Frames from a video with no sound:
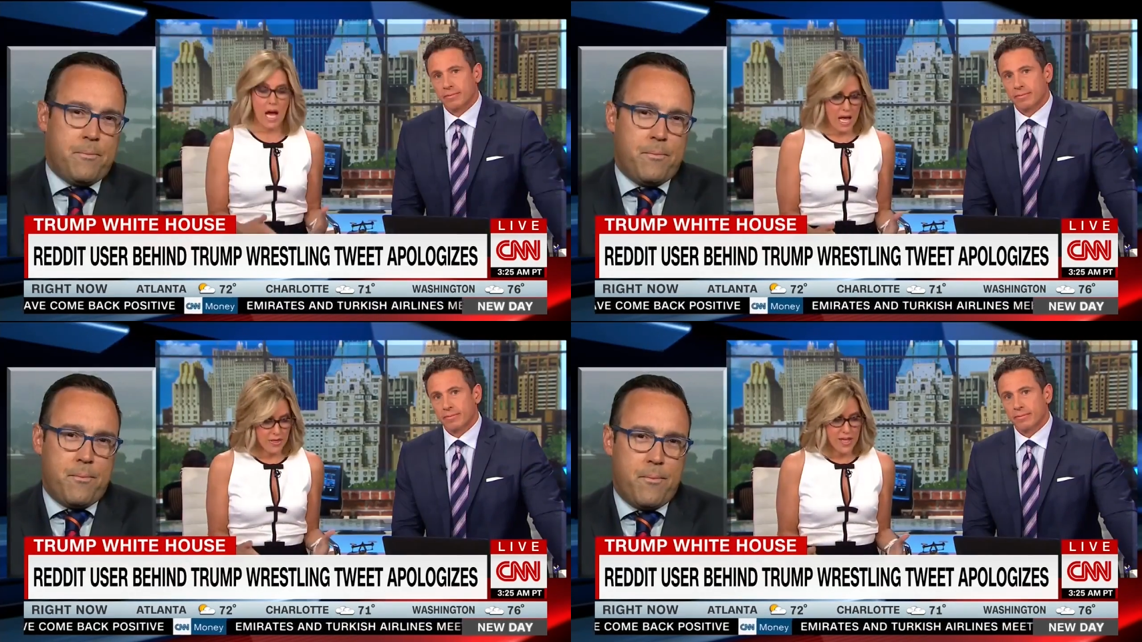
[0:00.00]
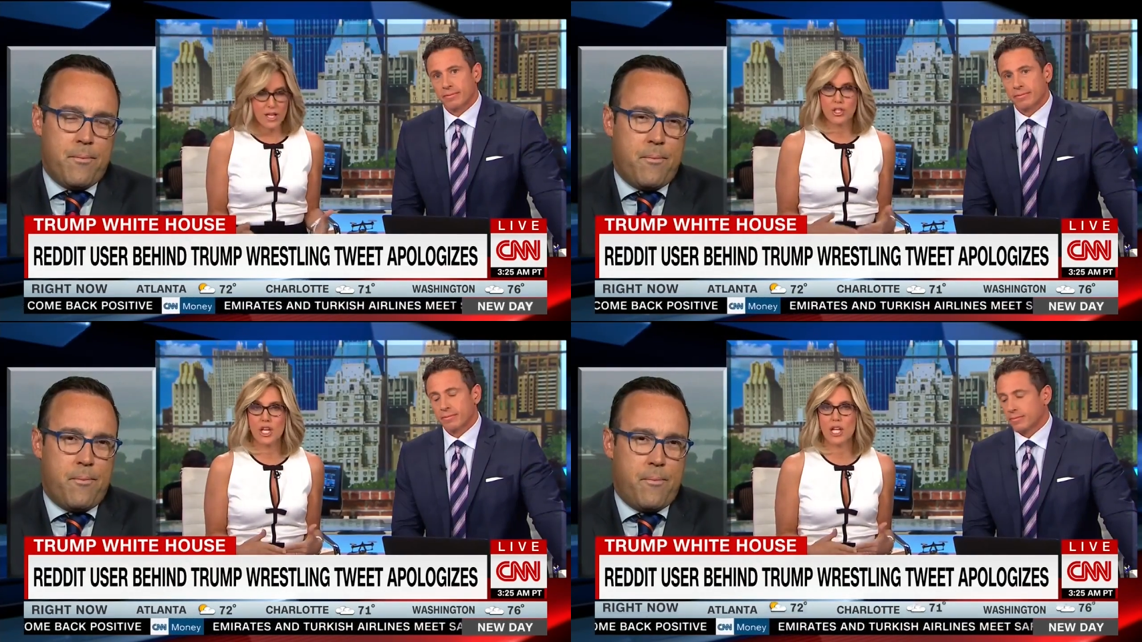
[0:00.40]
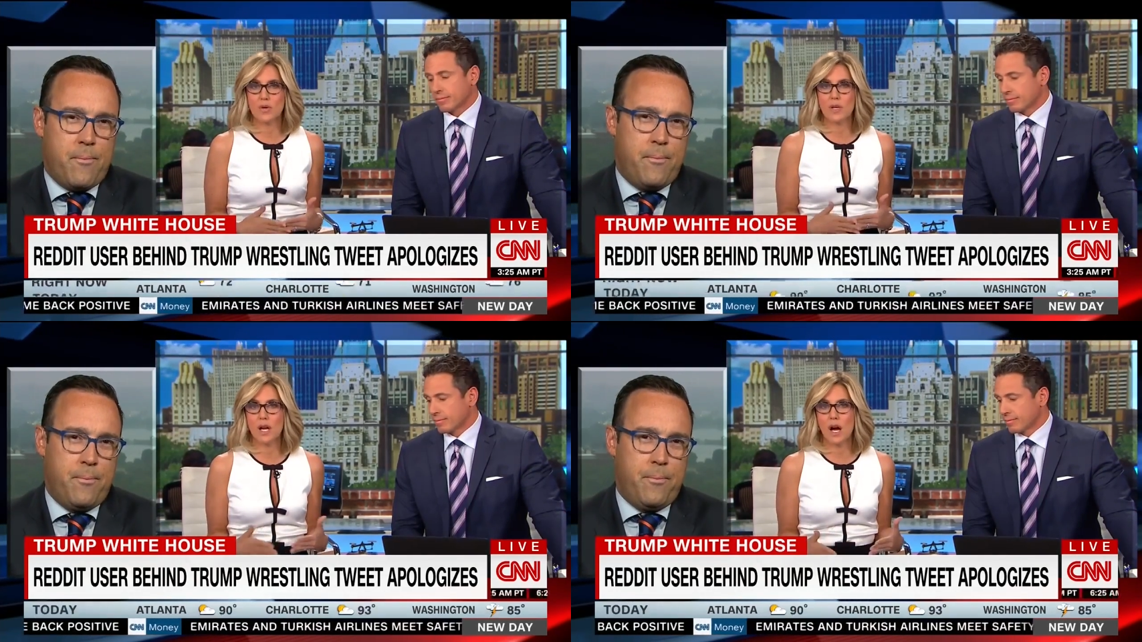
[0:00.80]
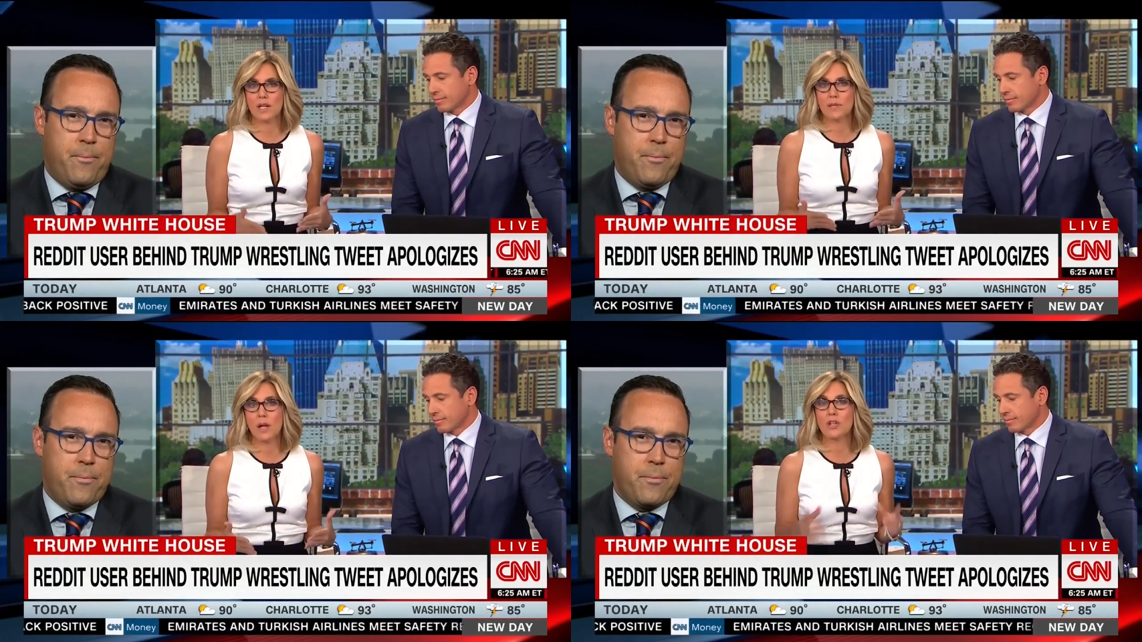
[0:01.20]
Speaker 1: I think, genuine,
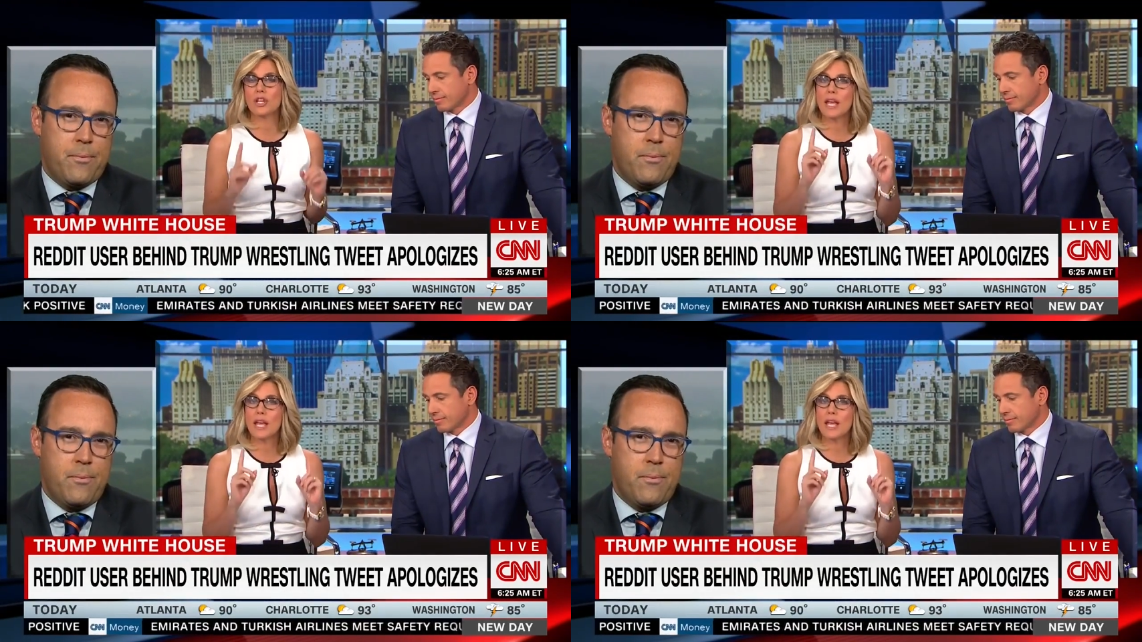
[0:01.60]
honest apology.